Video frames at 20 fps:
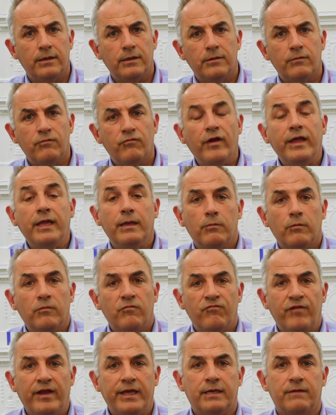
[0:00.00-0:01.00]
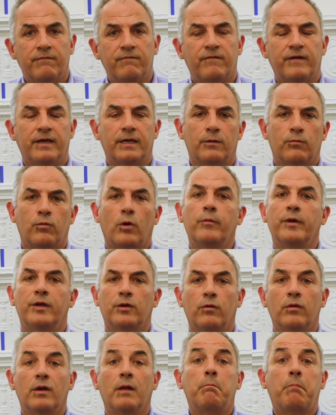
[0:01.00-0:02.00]
reconfigured, what we
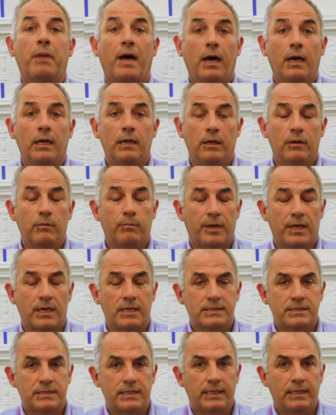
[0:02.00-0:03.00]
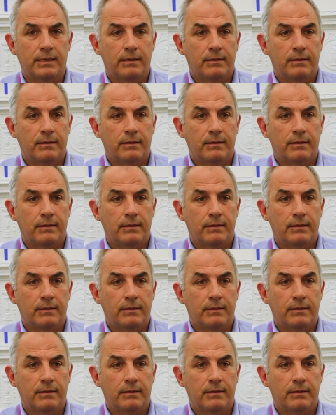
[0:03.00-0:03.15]
call a pyeloplasty.